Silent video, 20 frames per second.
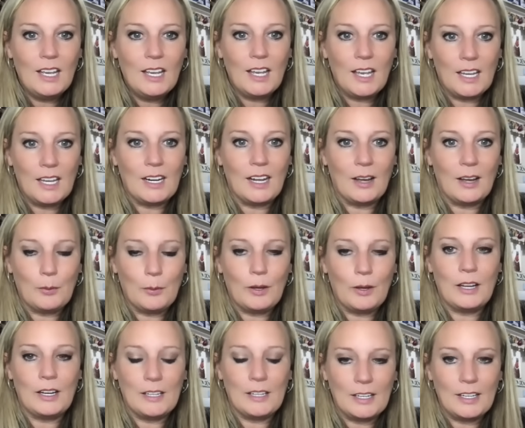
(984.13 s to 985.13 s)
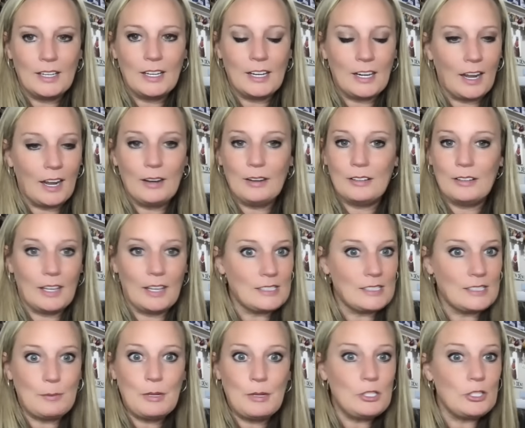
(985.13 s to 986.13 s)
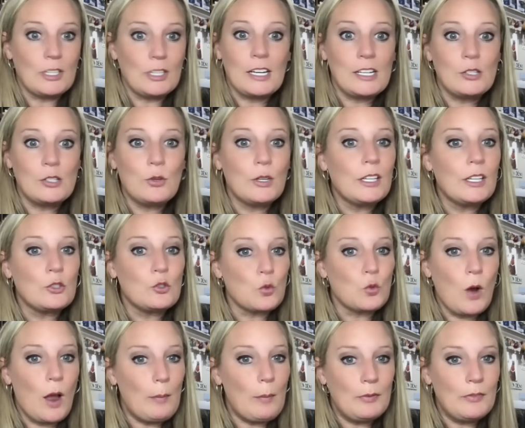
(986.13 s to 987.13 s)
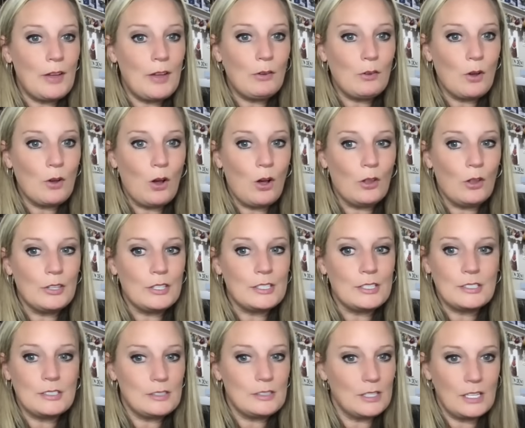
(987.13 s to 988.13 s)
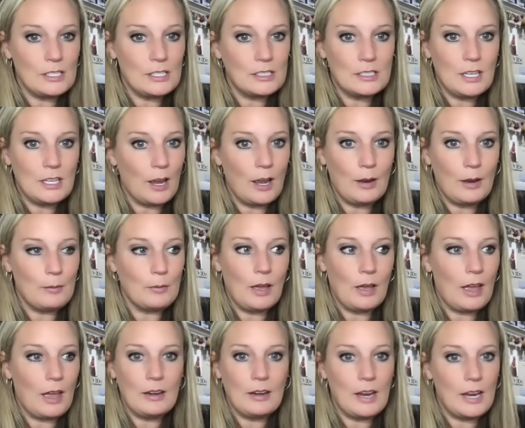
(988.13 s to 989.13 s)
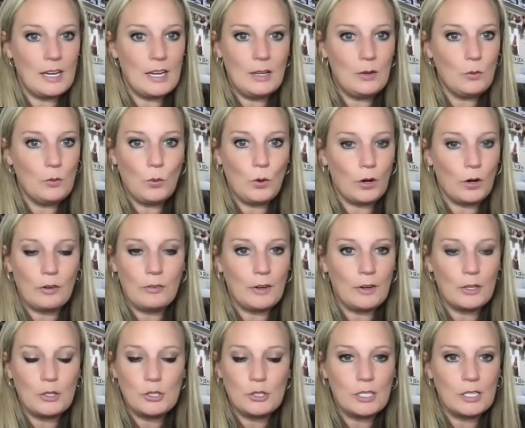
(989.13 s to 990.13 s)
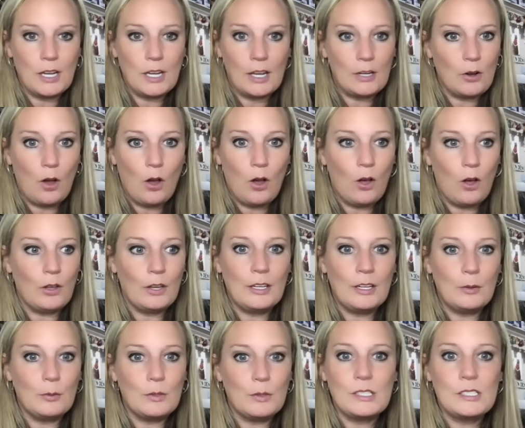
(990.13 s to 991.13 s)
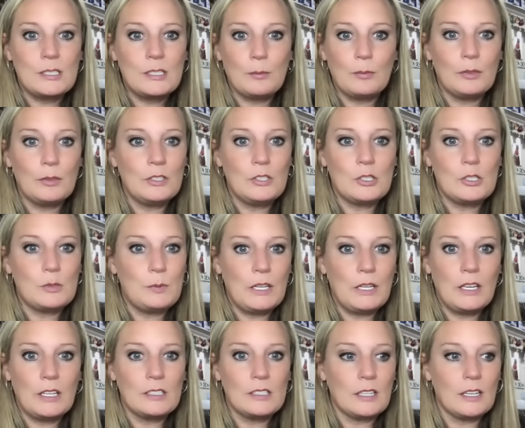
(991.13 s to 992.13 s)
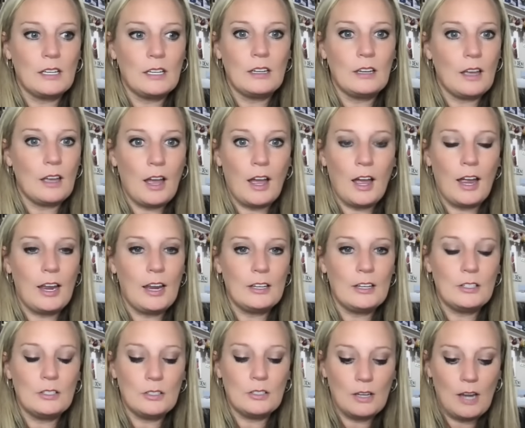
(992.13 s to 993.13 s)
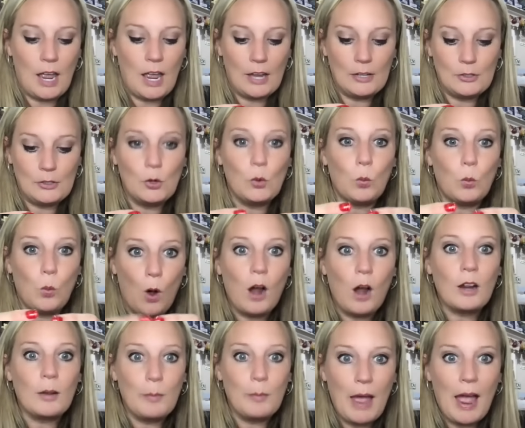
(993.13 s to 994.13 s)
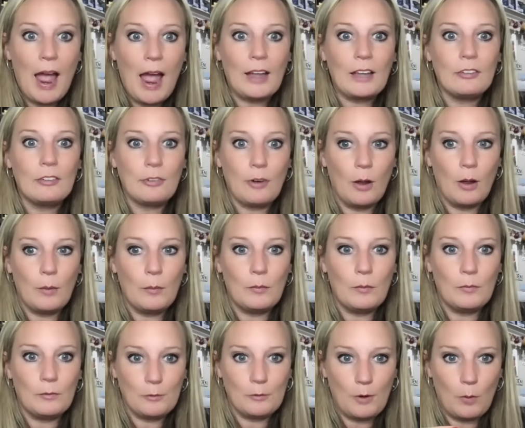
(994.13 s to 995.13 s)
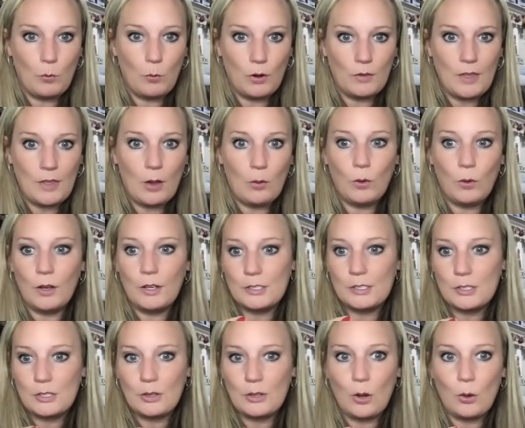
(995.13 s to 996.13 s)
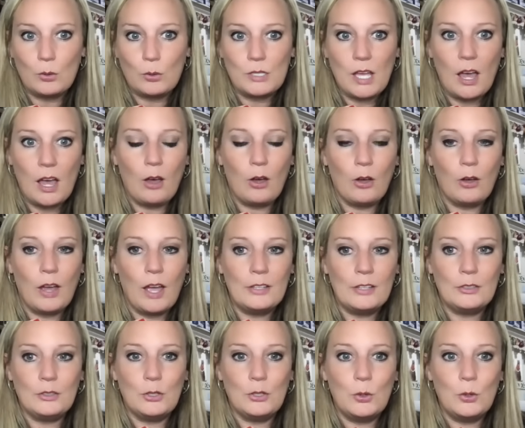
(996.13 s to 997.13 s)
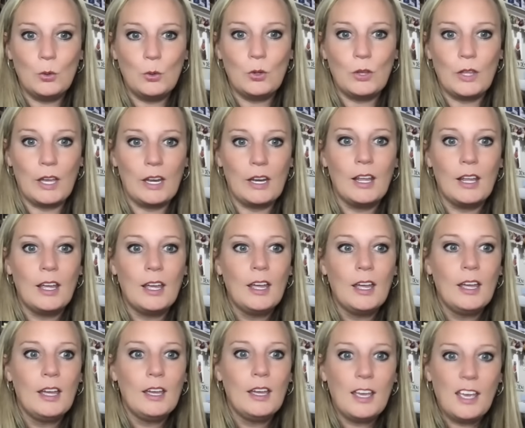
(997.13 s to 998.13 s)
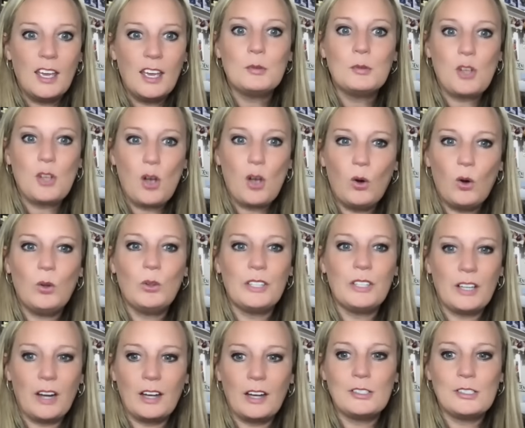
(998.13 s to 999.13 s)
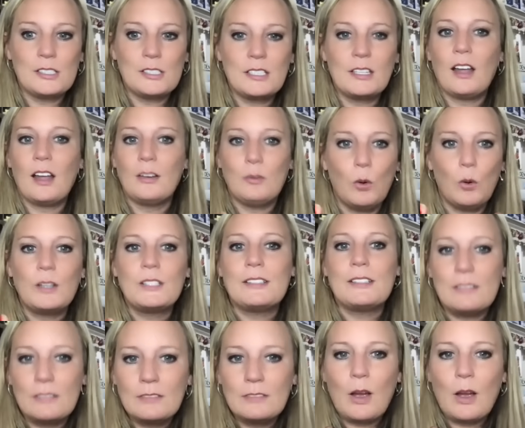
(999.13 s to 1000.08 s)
And I went, and as I mentioned, I didn't drink a drop of alcohol this time at any work function at all. And it was simply just because I had to walk back from where that was to the hotel, and knew that it was cold, and I wasn't